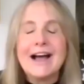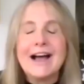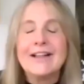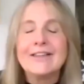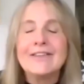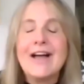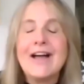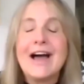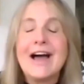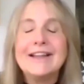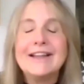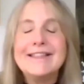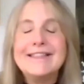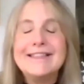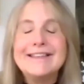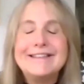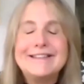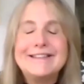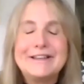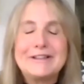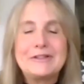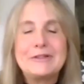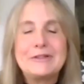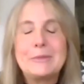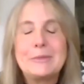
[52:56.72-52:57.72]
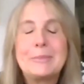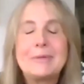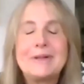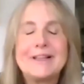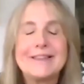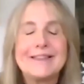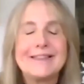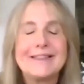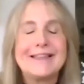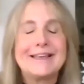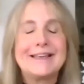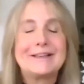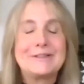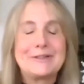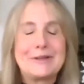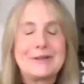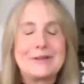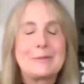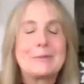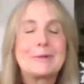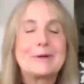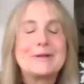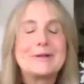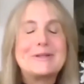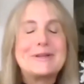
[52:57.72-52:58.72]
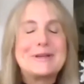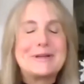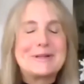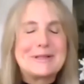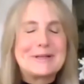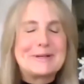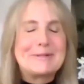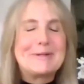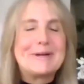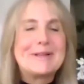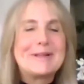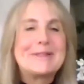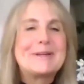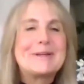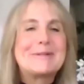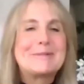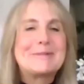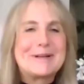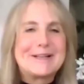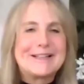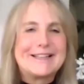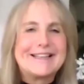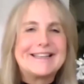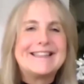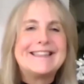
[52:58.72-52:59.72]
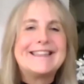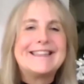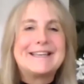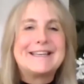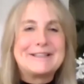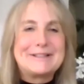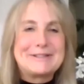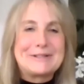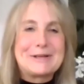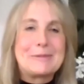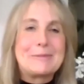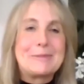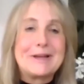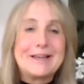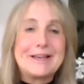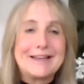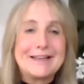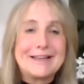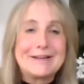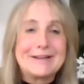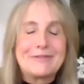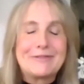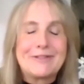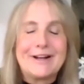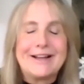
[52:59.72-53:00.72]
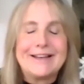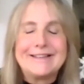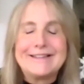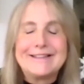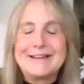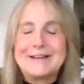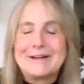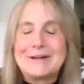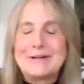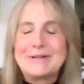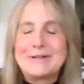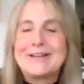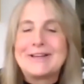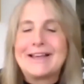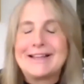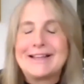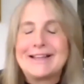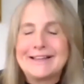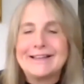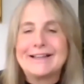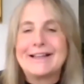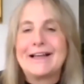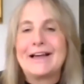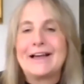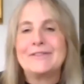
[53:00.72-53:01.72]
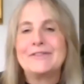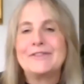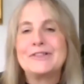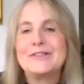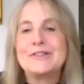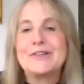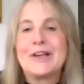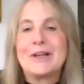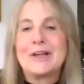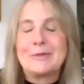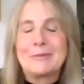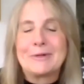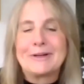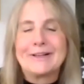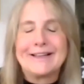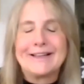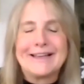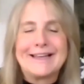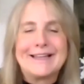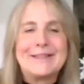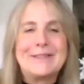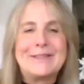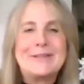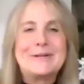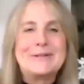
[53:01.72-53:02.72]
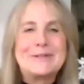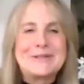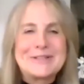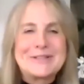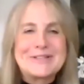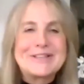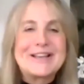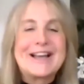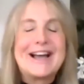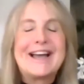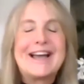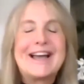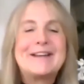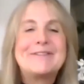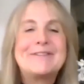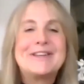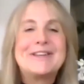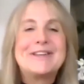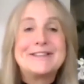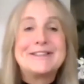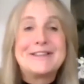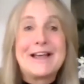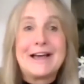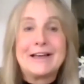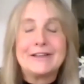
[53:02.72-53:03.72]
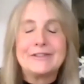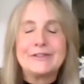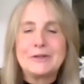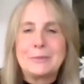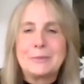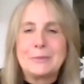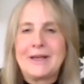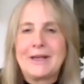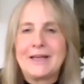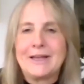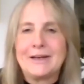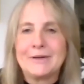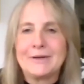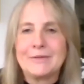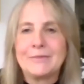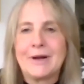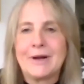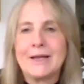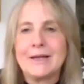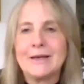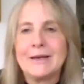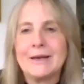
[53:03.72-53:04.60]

a lot of the discipline things that we're dealing with are really things that we confront in our daily lives generally, and they're just kind of exacerbated right